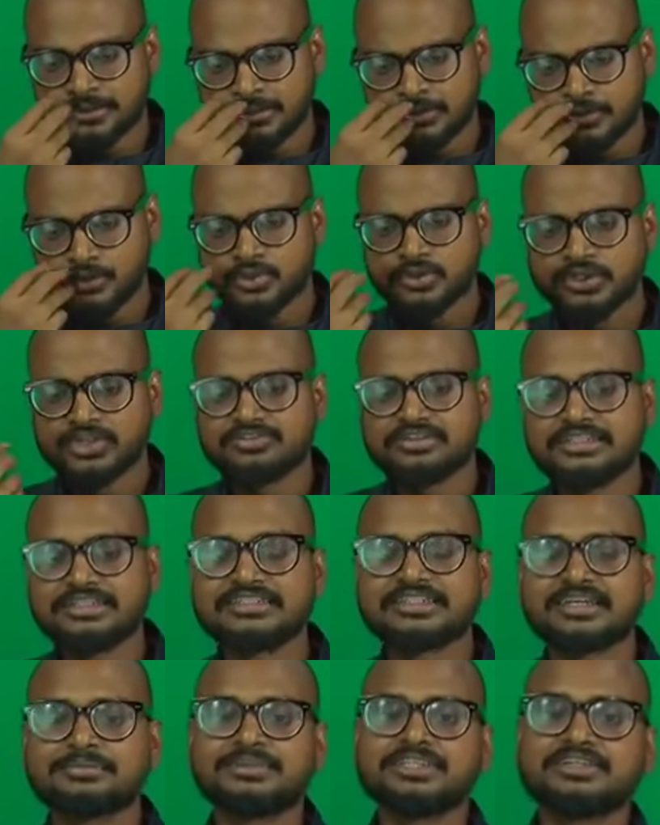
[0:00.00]
Nucleophile is
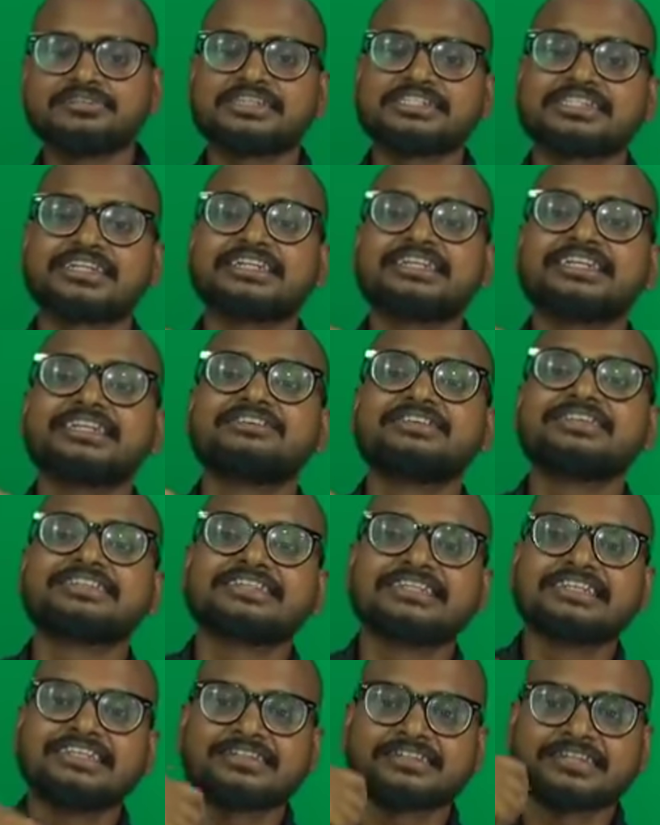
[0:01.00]
something which can give
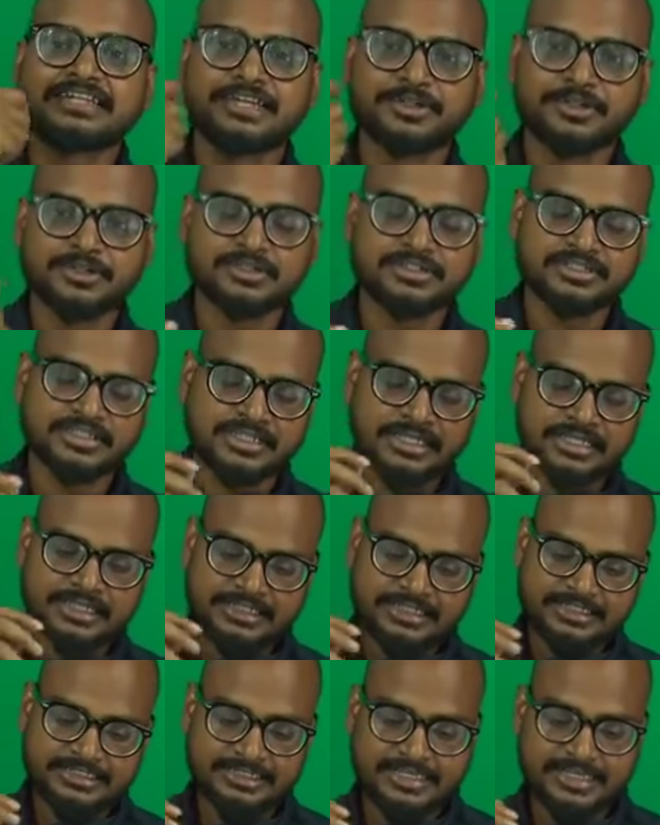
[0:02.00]
easily electrons.
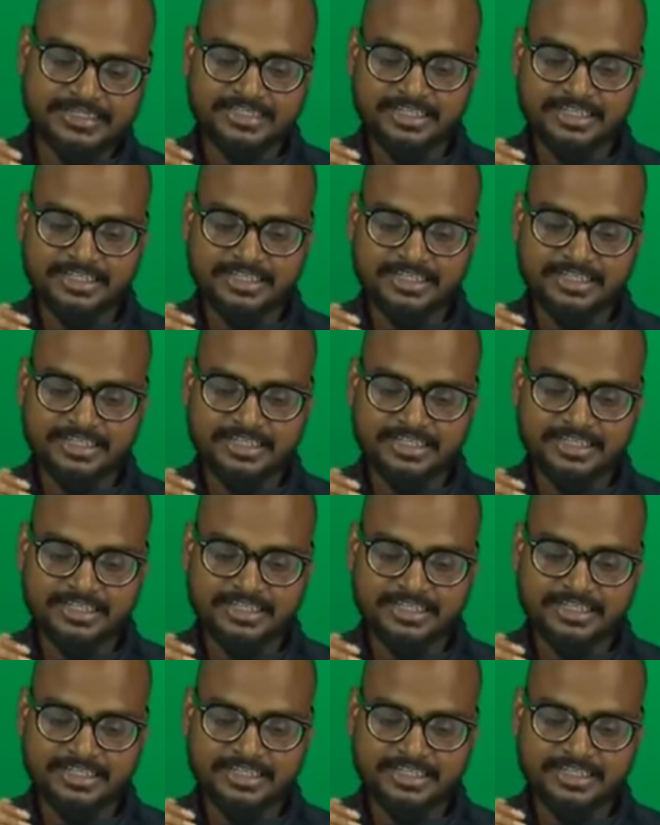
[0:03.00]
It has